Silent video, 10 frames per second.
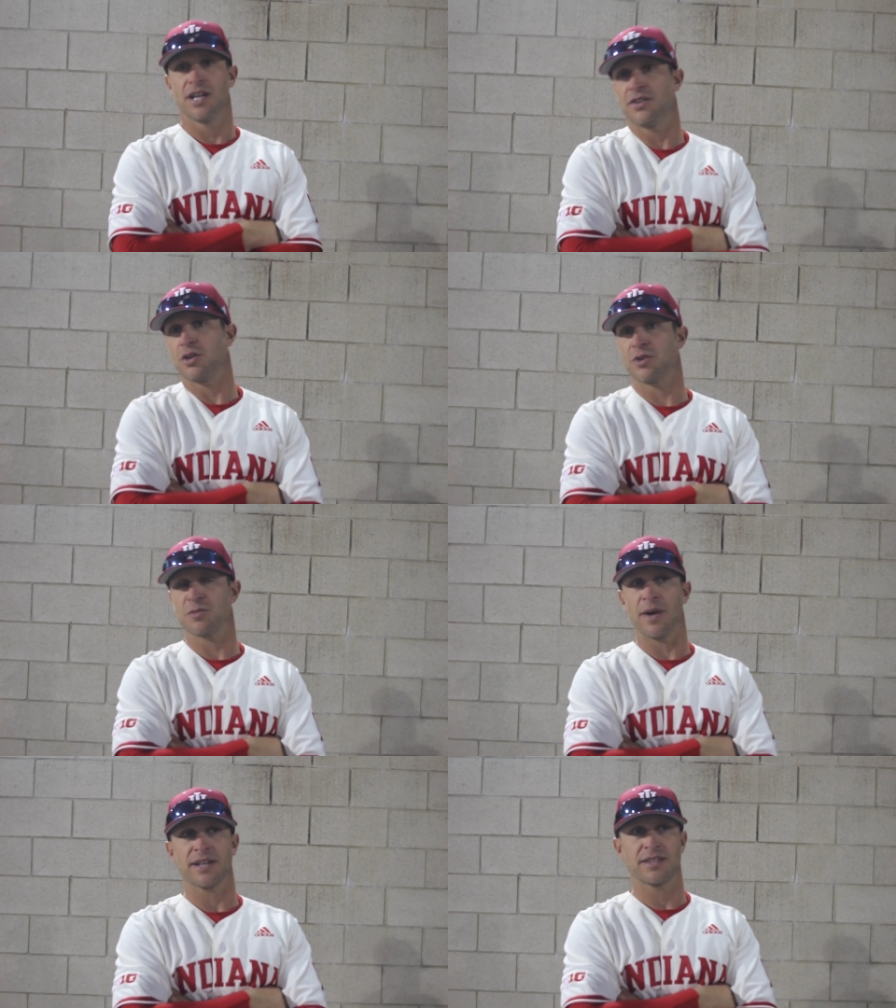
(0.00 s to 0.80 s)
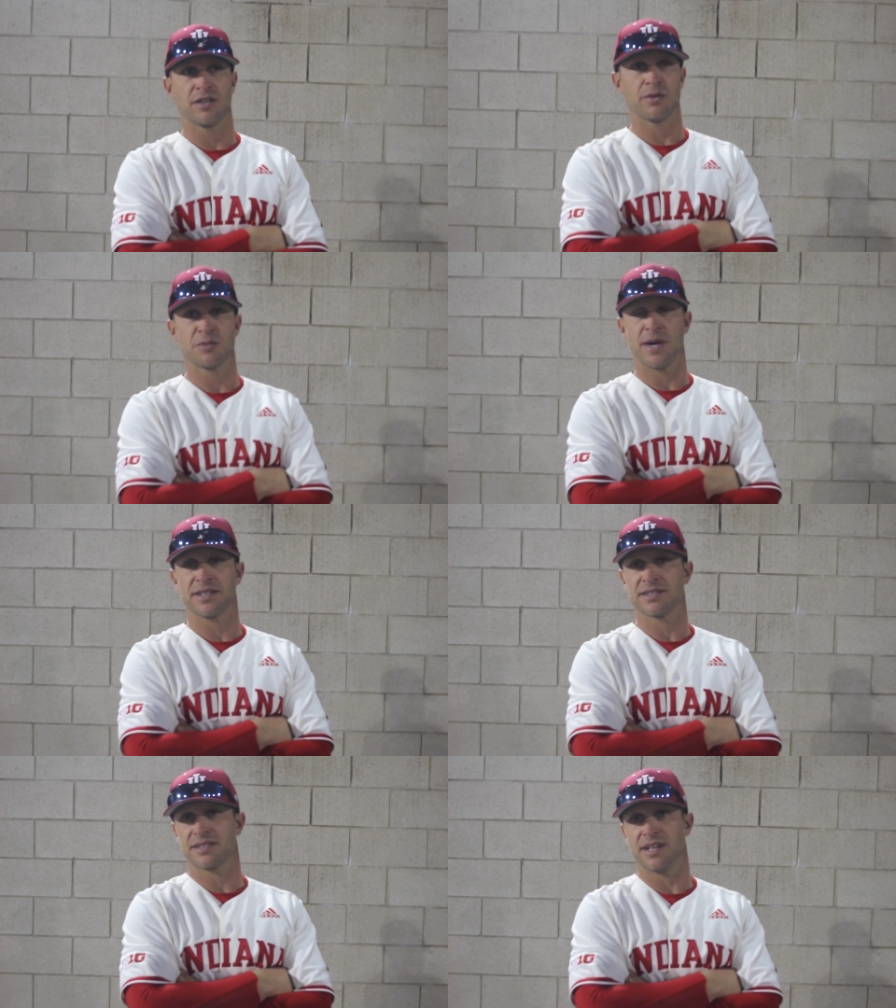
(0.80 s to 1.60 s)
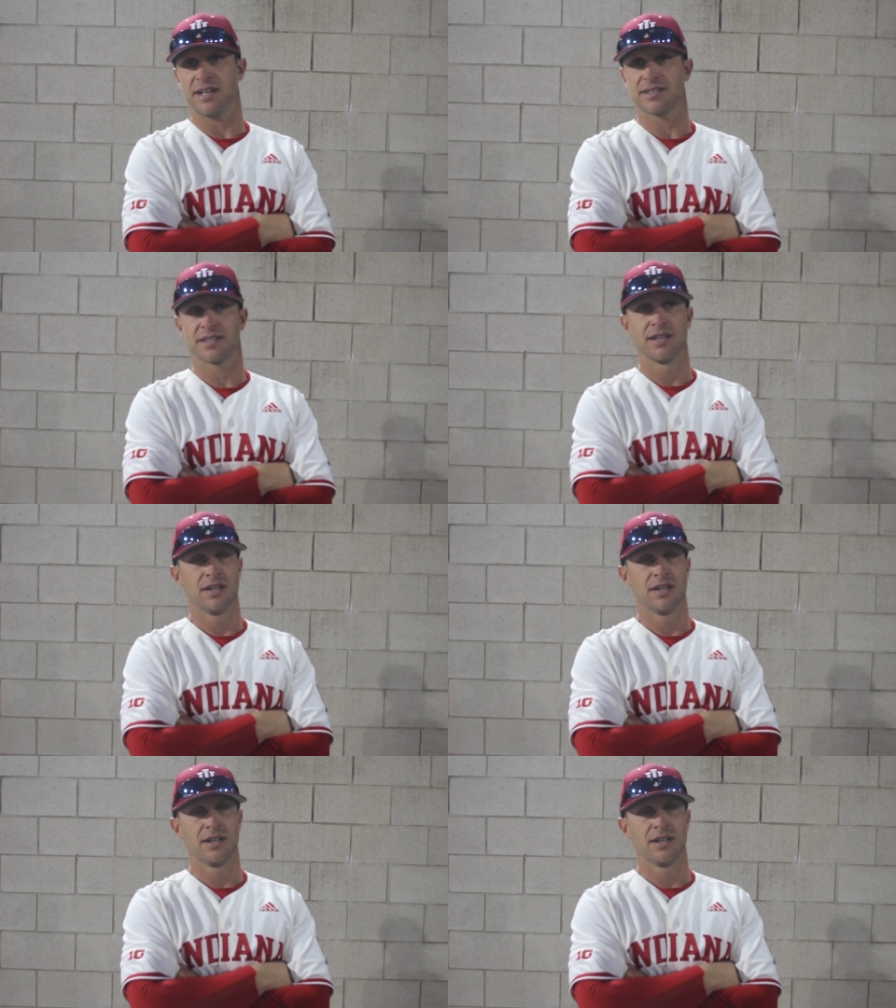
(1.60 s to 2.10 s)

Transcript: and you respect his guts.